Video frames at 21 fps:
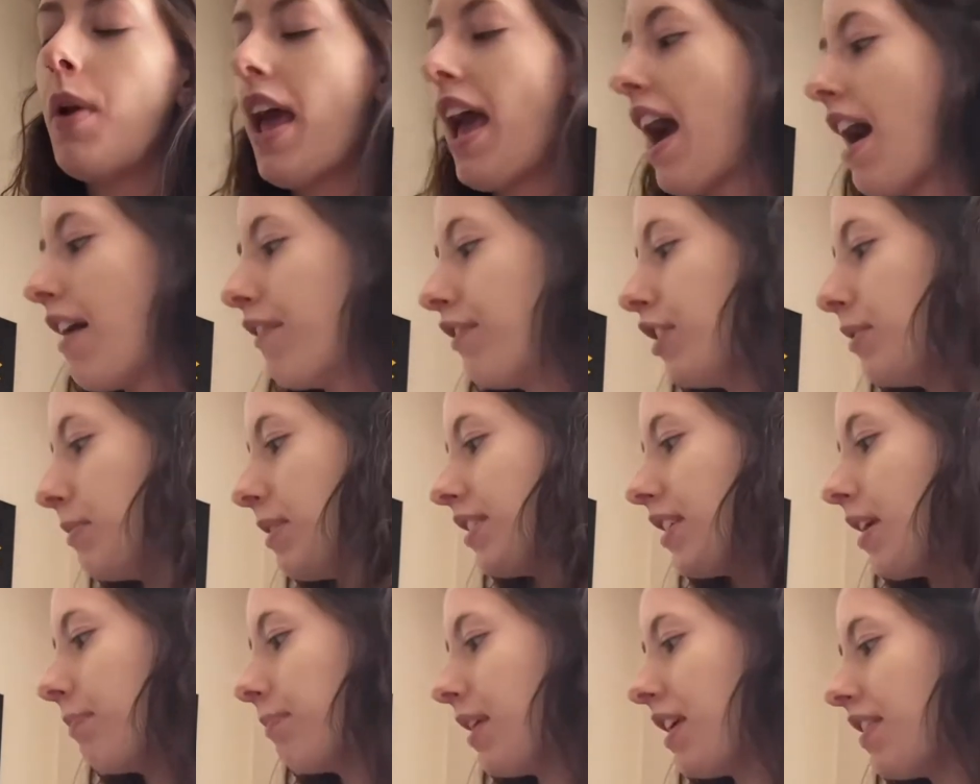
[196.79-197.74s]
have to be
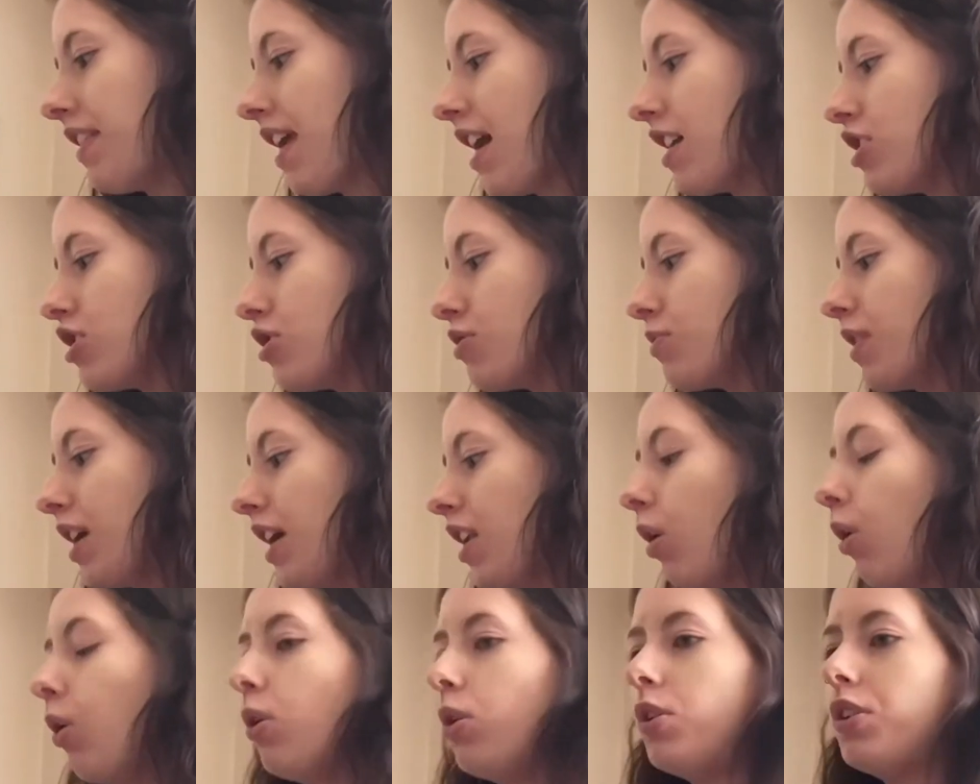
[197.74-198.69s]
something that you can
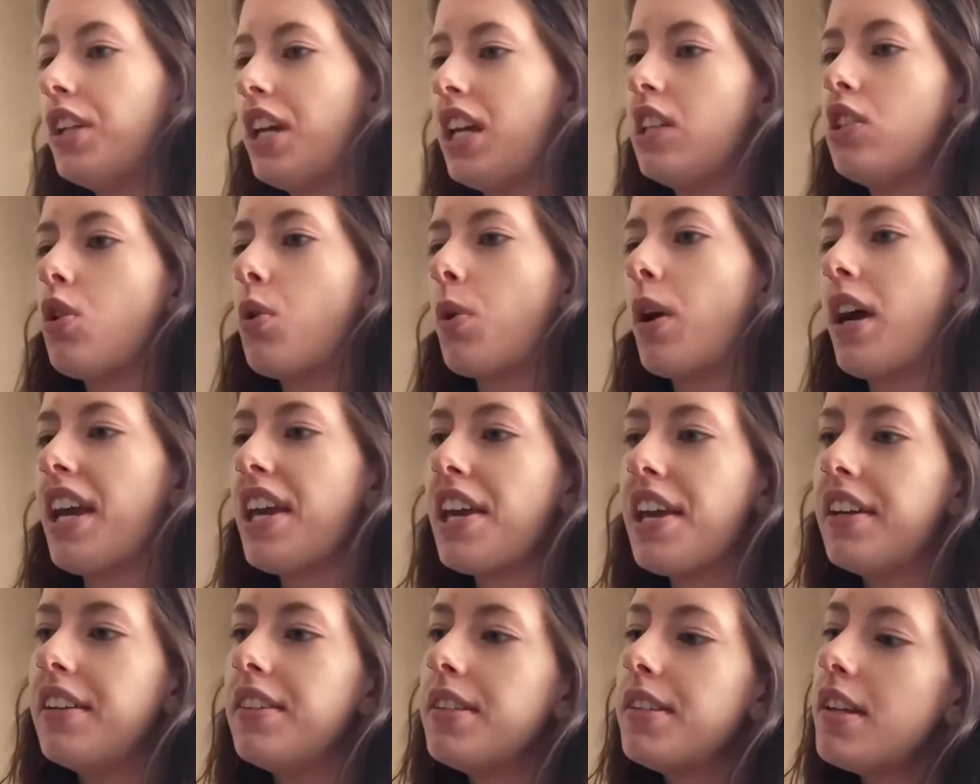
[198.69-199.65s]
hold in your
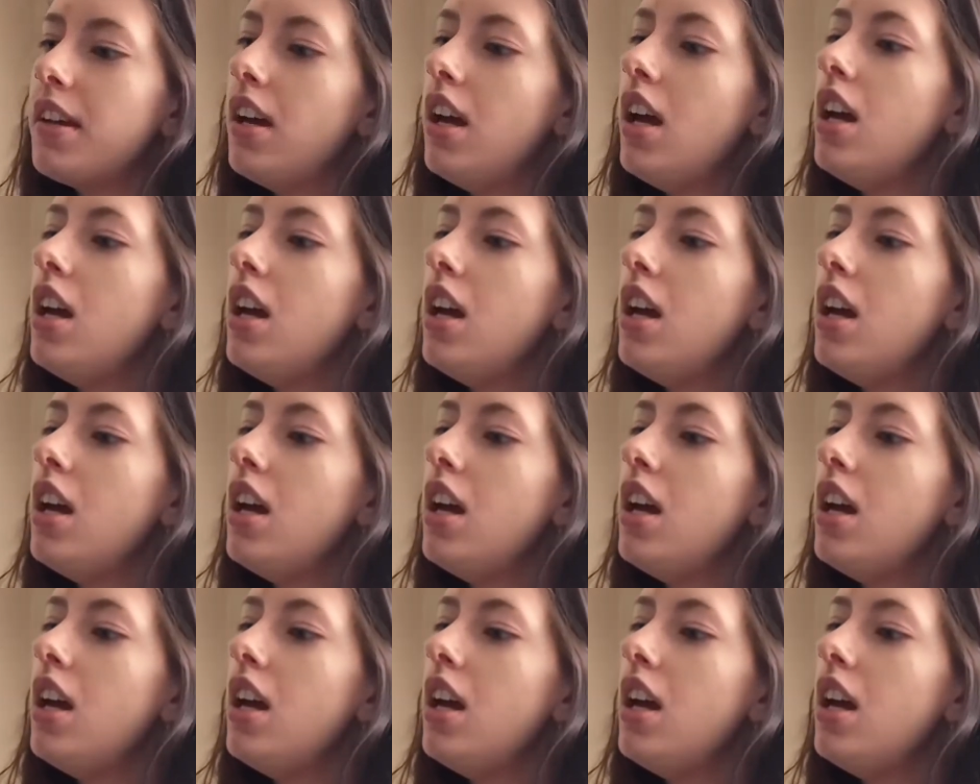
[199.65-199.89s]
hands.